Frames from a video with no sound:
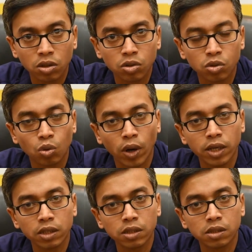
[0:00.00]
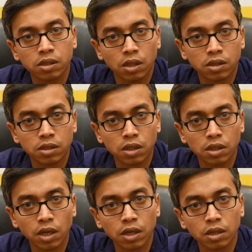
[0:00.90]
So why it is
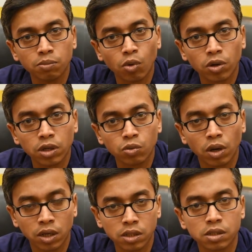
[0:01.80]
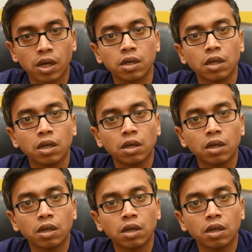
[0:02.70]
necessary and important to understand?